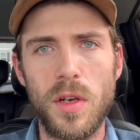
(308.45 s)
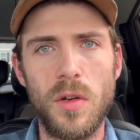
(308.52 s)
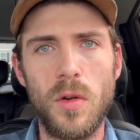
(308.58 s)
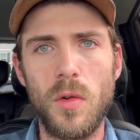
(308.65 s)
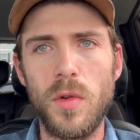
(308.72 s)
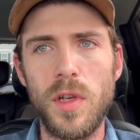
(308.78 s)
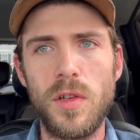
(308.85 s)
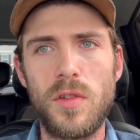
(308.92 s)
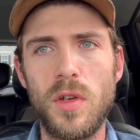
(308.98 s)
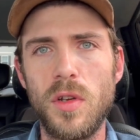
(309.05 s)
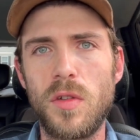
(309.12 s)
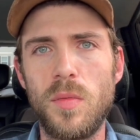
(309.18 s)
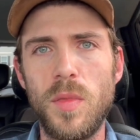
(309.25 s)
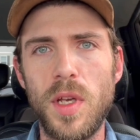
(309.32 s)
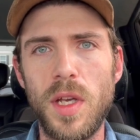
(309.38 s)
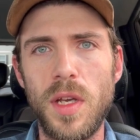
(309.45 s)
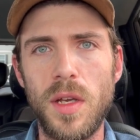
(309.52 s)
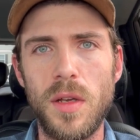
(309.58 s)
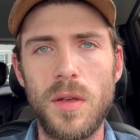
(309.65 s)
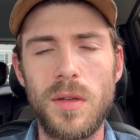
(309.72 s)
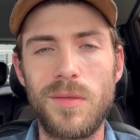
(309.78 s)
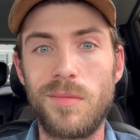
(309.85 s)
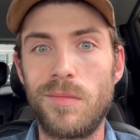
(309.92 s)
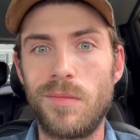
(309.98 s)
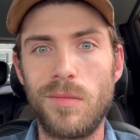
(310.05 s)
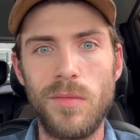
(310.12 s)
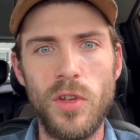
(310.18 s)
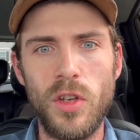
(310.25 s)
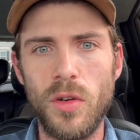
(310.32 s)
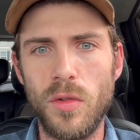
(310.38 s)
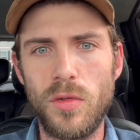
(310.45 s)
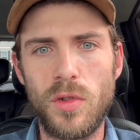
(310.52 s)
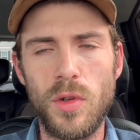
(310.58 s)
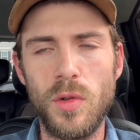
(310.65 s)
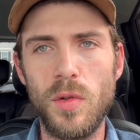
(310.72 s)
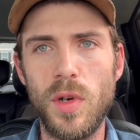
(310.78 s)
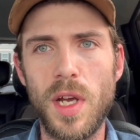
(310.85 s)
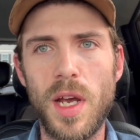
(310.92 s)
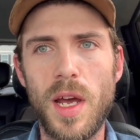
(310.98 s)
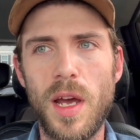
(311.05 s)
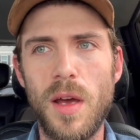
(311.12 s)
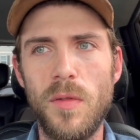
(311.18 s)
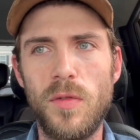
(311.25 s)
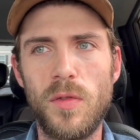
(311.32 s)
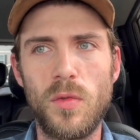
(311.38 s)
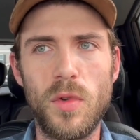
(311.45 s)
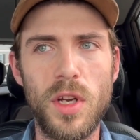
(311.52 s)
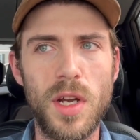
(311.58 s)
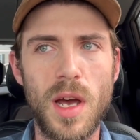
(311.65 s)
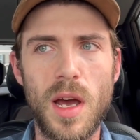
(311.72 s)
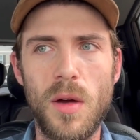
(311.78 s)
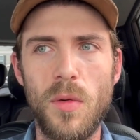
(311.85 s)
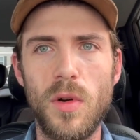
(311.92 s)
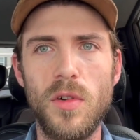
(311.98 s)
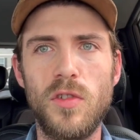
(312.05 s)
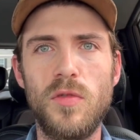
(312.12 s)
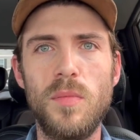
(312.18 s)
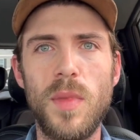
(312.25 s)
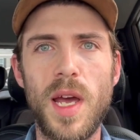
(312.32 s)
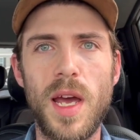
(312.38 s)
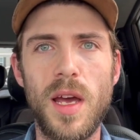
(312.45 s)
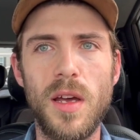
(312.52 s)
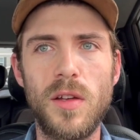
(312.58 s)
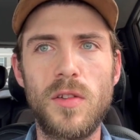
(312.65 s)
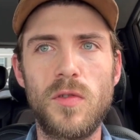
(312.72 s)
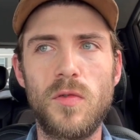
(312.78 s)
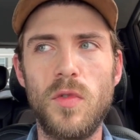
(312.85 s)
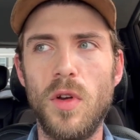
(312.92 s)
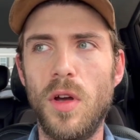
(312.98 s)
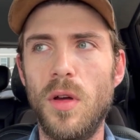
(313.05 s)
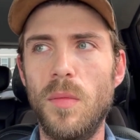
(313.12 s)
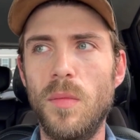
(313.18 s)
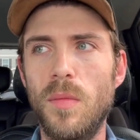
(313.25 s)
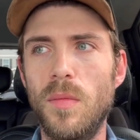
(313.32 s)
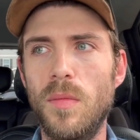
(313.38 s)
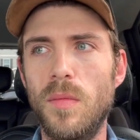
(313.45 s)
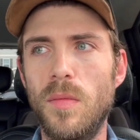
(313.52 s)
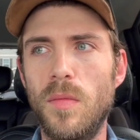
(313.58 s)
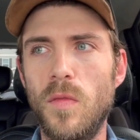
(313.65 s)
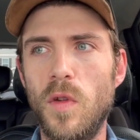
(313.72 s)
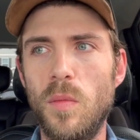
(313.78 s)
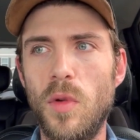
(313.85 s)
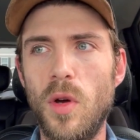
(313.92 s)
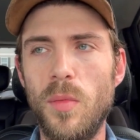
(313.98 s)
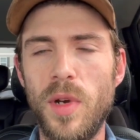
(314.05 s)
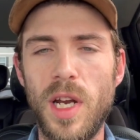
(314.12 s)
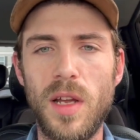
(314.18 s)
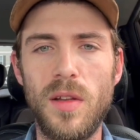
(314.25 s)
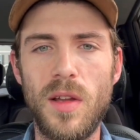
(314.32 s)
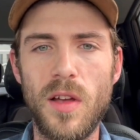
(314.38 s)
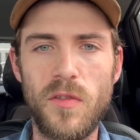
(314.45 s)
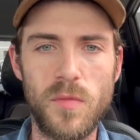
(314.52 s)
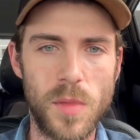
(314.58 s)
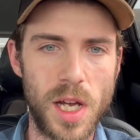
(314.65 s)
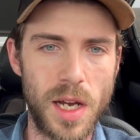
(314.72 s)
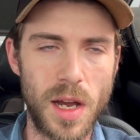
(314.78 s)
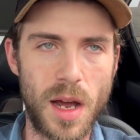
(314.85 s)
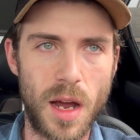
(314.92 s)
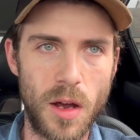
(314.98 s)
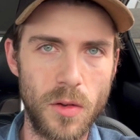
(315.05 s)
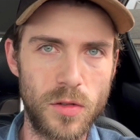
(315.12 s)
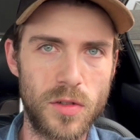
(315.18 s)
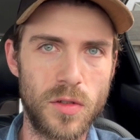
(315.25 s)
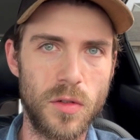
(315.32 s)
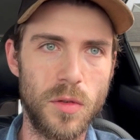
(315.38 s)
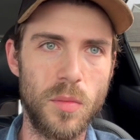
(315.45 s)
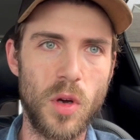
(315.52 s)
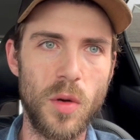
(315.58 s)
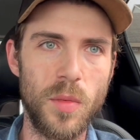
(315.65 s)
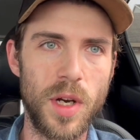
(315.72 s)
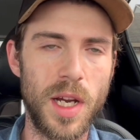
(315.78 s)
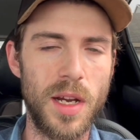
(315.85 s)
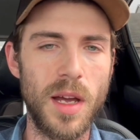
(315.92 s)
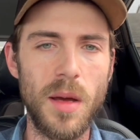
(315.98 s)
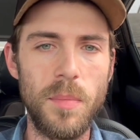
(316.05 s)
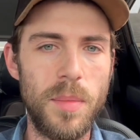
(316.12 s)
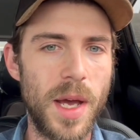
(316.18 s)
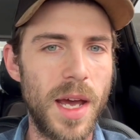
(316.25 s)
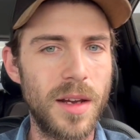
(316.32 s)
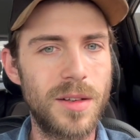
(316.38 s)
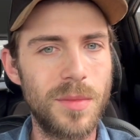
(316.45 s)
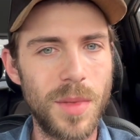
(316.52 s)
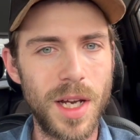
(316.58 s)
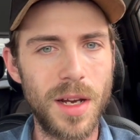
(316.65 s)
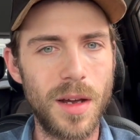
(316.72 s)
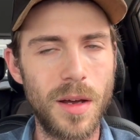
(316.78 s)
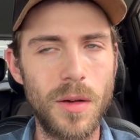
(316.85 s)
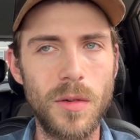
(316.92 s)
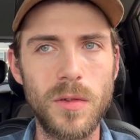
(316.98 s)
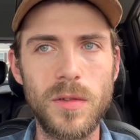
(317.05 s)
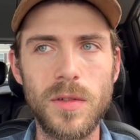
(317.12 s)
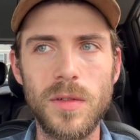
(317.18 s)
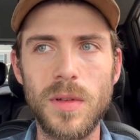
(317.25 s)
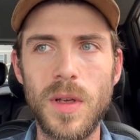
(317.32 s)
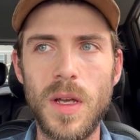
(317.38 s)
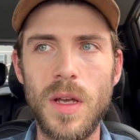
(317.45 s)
It only took me, 2.5, 3 hours max from the moment I left my house to the moment I got back to my house.